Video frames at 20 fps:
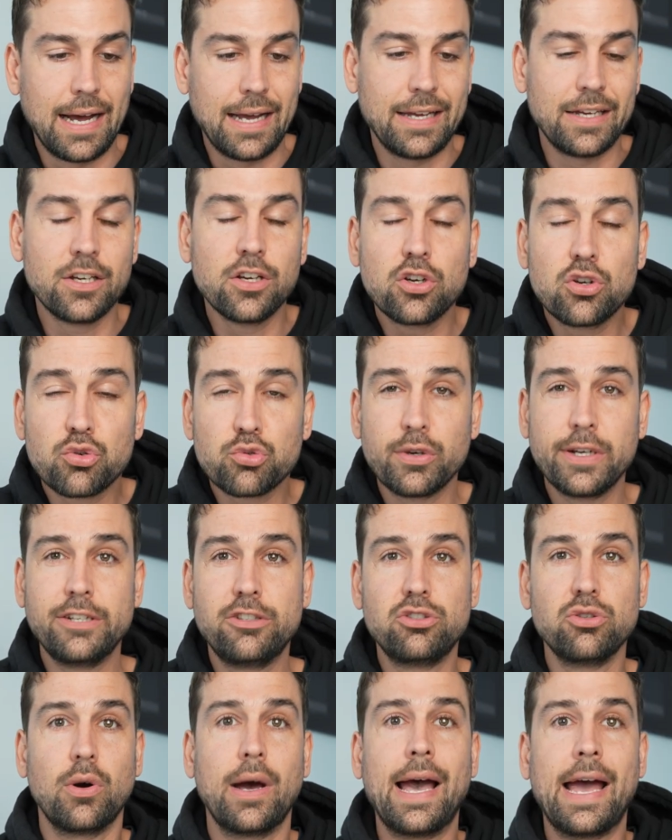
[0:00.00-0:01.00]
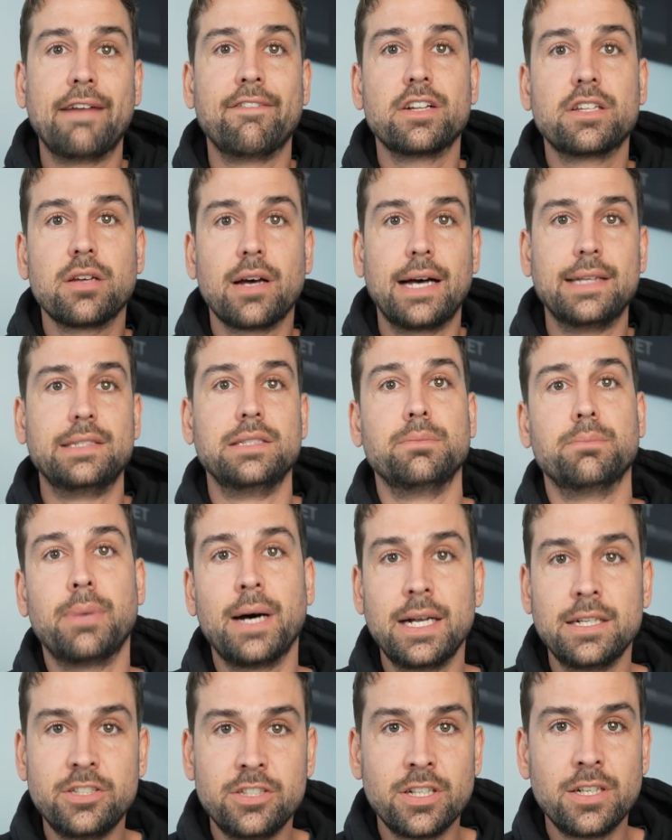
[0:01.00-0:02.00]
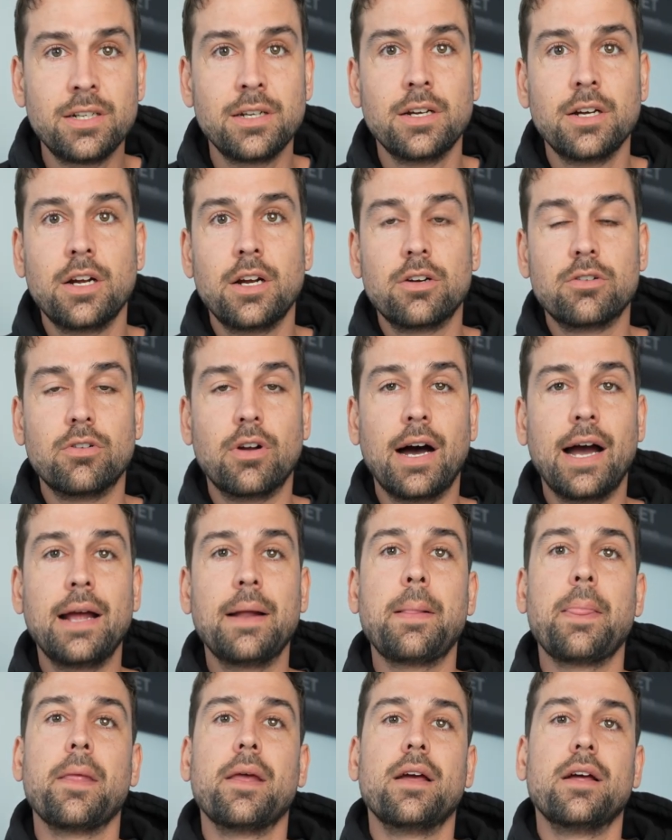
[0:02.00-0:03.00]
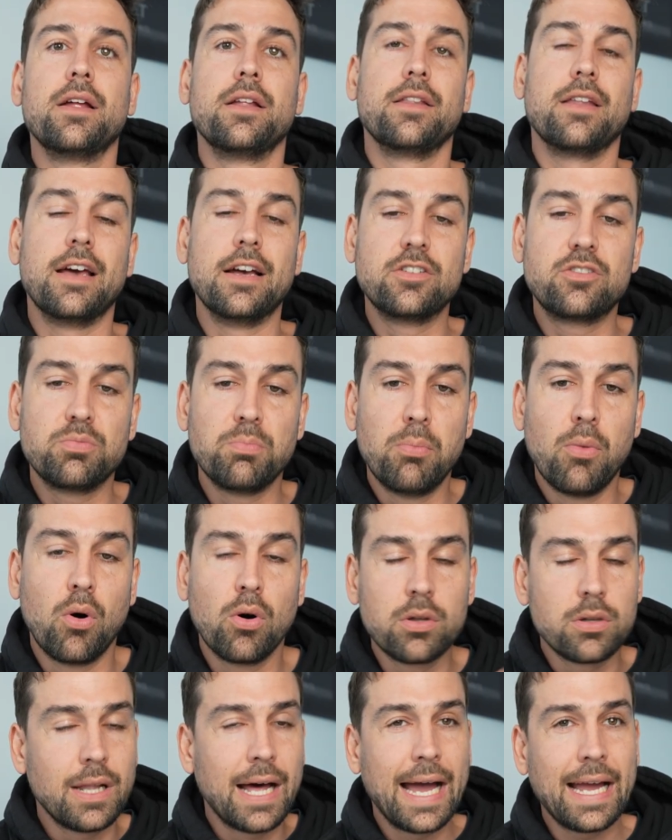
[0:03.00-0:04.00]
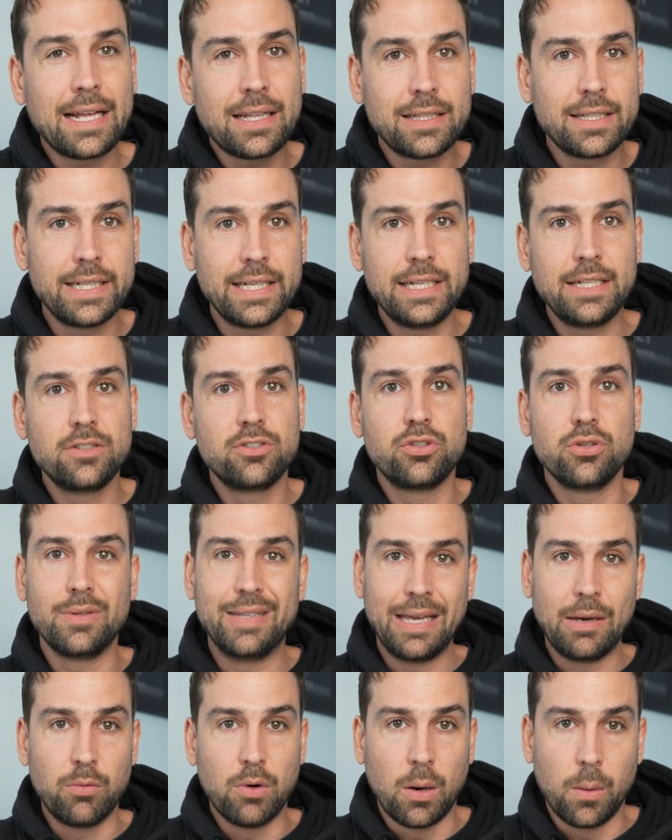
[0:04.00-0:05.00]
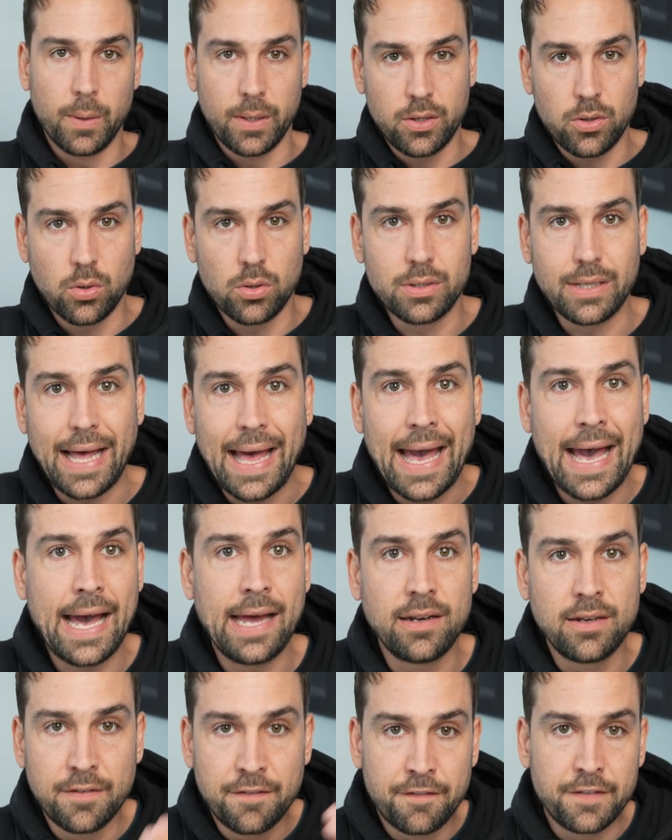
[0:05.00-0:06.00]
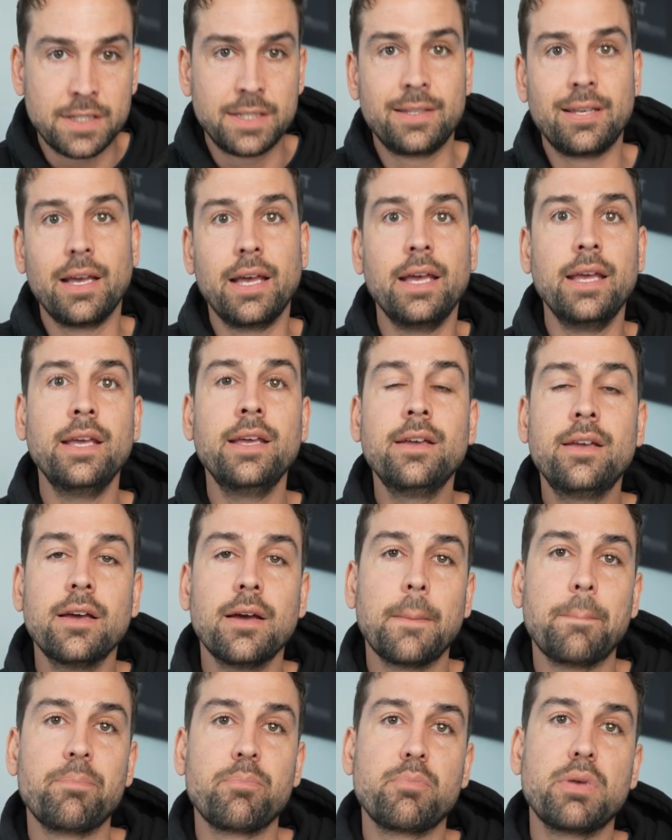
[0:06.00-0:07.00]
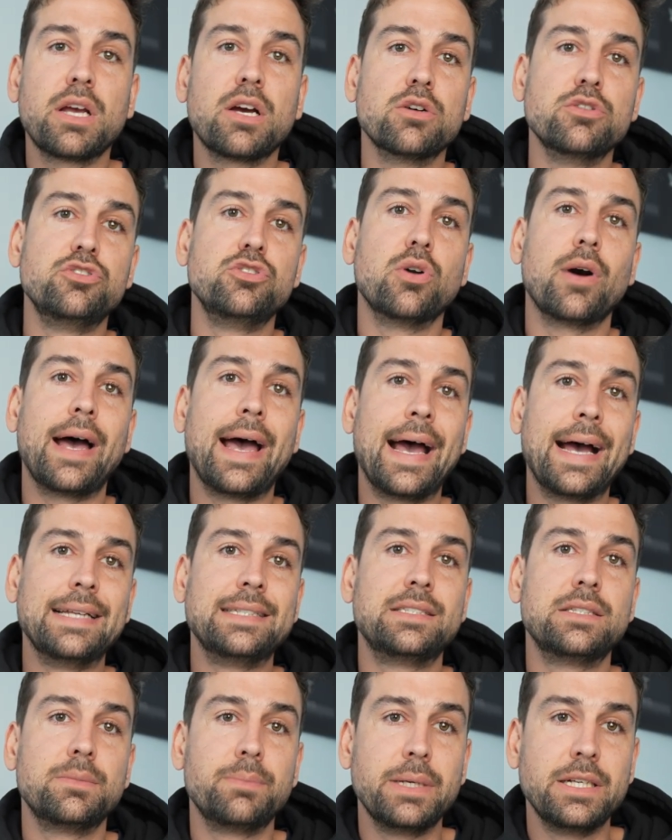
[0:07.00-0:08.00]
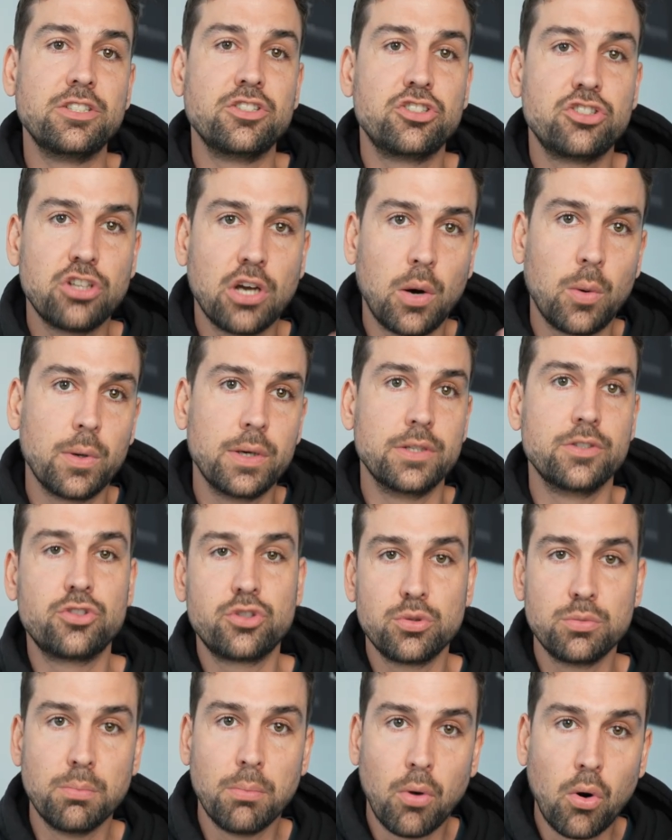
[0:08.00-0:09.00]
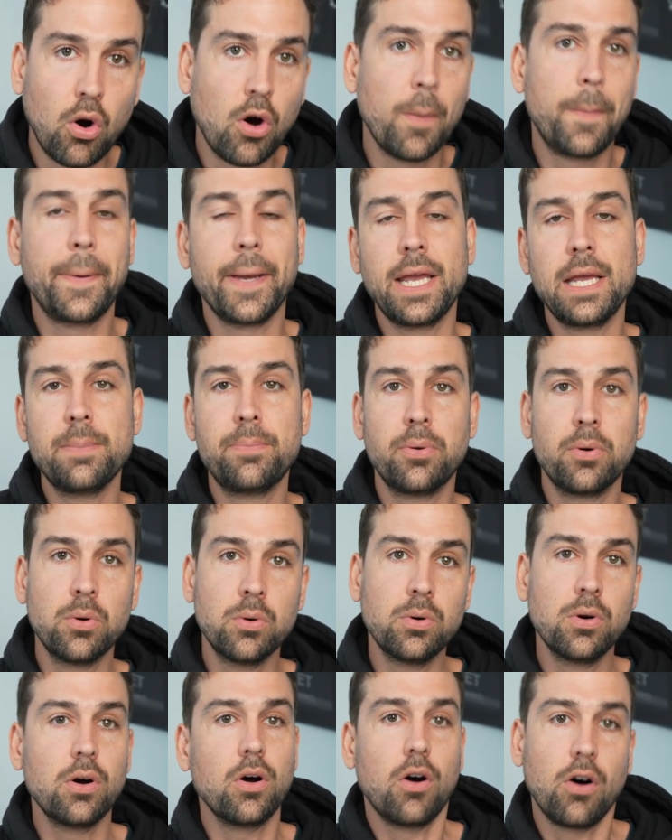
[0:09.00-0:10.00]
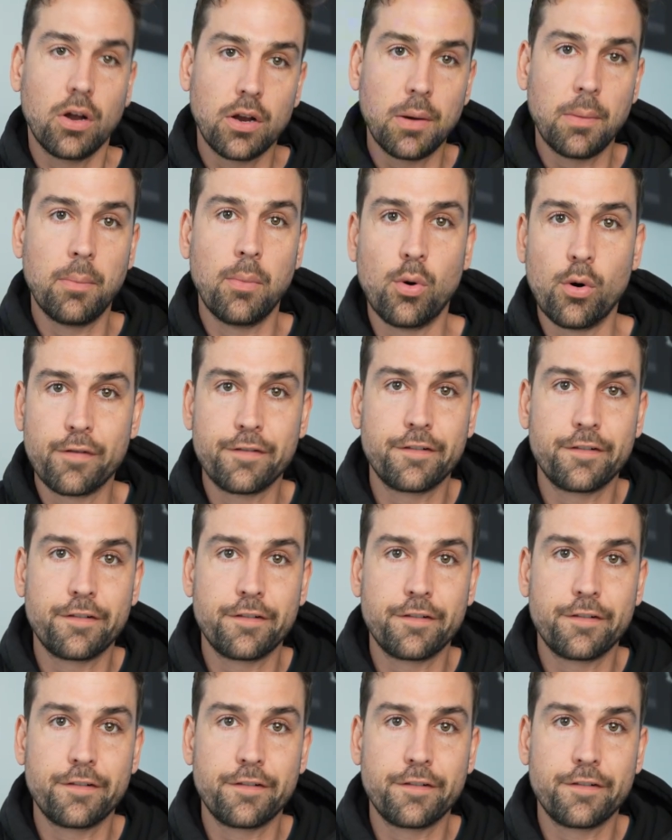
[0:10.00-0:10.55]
increase your advertising budget, right, it's more likely to get what we call ad fatigue, because your ads are being shown to more people on a more